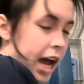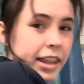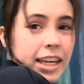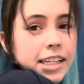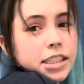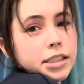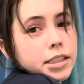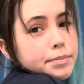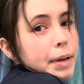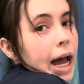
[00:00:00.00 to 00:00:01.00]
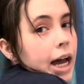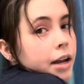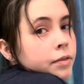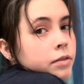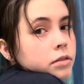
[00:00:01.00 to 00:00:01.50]
I think it's bad.
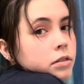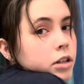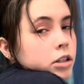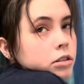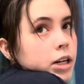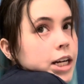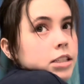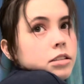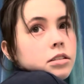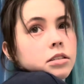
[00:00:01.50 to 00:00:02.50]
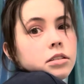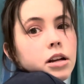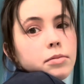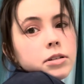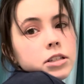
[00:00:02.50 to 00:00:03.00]
Guys,
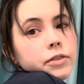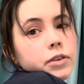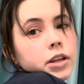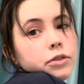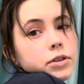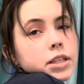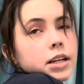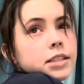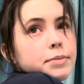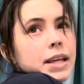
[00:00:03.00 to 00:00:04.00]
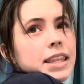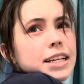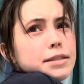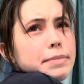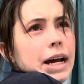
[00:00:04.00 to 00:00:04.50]
stop listening for like three seconds, but I think
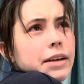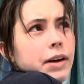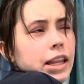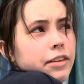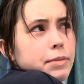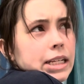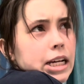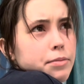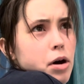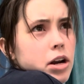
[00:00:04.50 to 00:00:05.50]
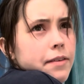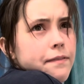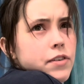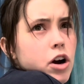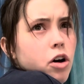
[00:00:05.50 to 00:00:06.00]
it's bad if I leave my tampon in
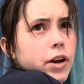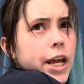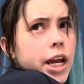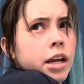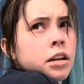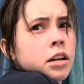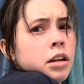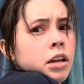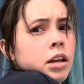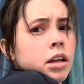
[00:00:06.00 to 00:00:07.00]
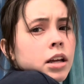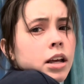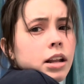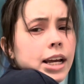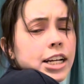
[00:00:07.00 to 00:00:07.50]
for all day.
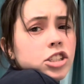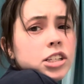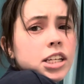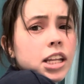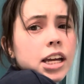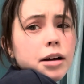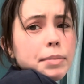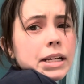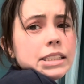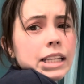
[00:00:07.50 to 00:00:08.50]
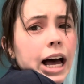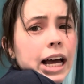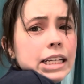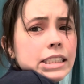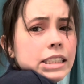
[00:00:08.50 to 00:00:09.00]
Like I just get like a big
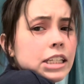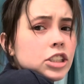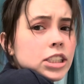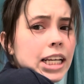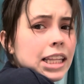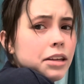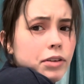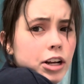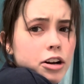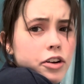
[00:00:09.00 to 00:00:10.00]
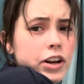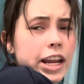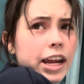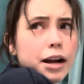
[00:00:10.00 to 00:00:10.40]
size and just like leave it in all day.